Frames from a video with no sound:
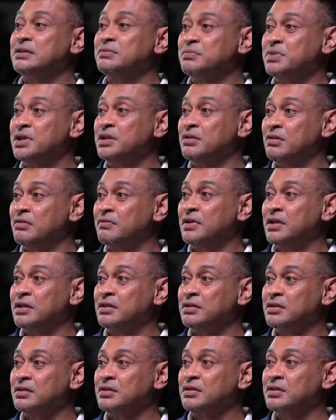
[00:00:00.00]
bit of it,
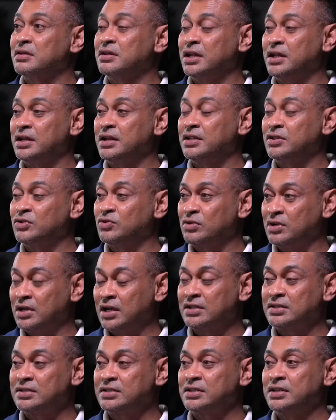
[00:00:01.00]
they need to
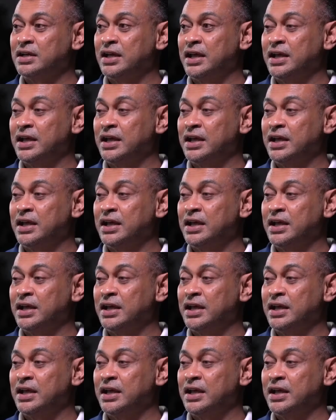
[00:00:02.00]
cluster